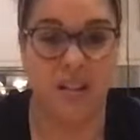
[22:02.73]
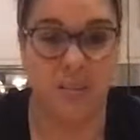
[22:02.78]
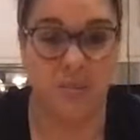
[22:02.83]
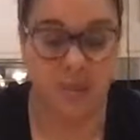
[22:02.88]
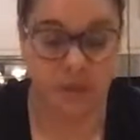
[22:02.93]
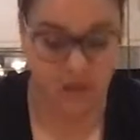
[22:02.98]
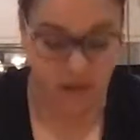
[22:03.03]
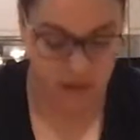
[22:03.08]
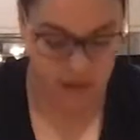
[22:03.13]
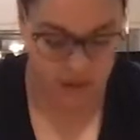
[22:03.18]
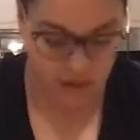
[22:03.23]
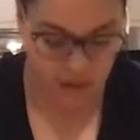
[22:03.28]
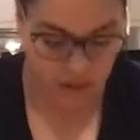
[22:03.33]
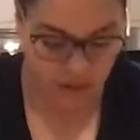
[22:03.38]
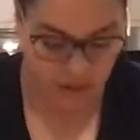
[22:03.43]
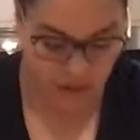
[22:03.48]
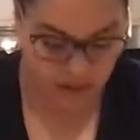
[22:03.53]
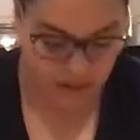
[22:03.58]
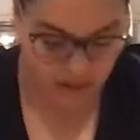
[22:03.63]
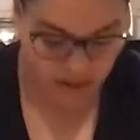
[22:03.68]
I'm just going to do
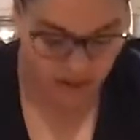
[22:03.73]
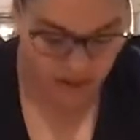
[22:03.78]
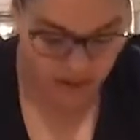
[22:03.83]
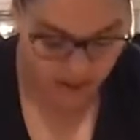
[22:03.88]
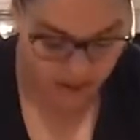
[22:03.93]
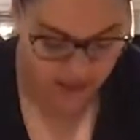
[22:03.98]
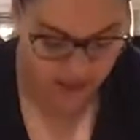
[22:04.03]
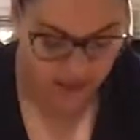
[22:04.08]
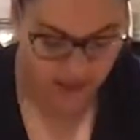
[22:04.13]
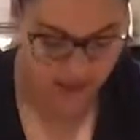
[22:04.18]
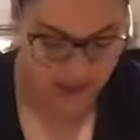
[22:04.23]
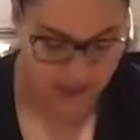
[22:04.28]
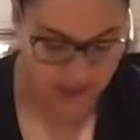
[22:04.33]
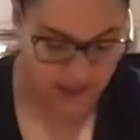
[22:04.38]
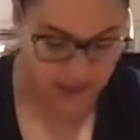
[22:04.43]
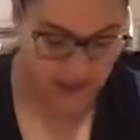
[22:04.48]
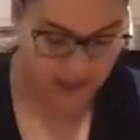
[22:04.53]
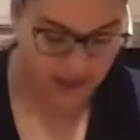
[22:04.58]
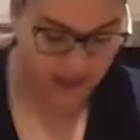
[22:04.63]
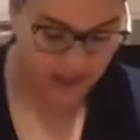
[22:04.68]
this.